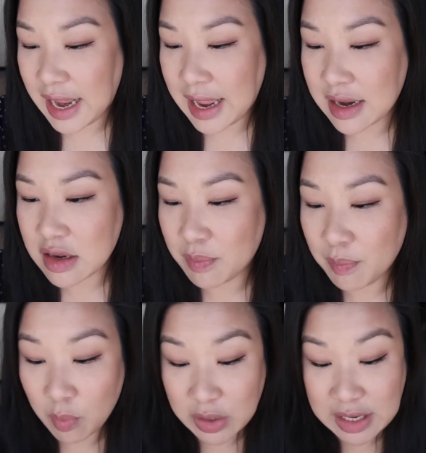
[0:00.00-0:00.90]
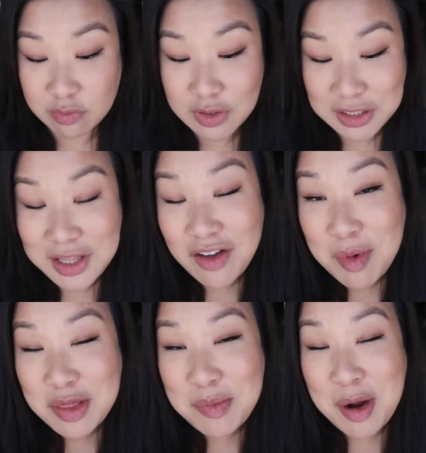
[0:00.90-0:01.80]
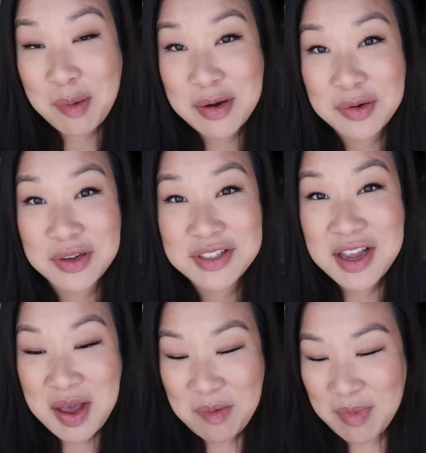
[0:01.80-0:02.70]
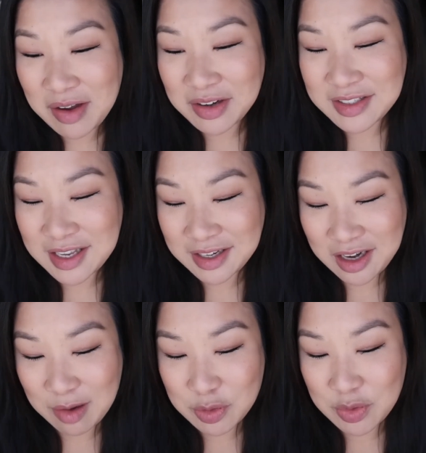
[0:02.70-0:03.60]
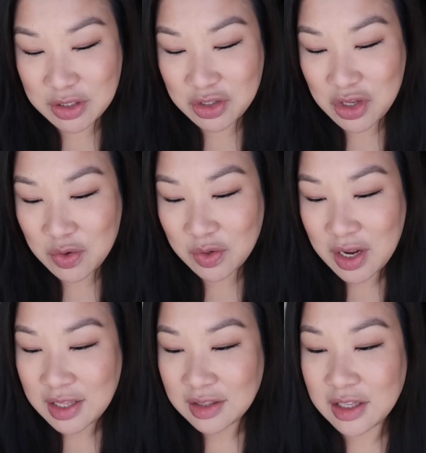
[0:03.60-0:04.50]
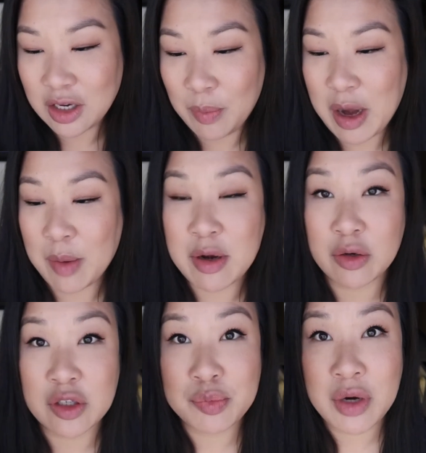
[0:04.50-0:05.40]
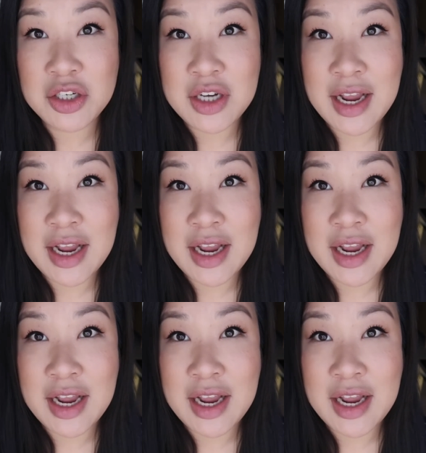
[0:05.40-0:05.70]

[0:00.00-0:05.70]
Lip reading: And what I really love about the Bare Minerals powder is that it comes with this cute little Bare Minerals brush.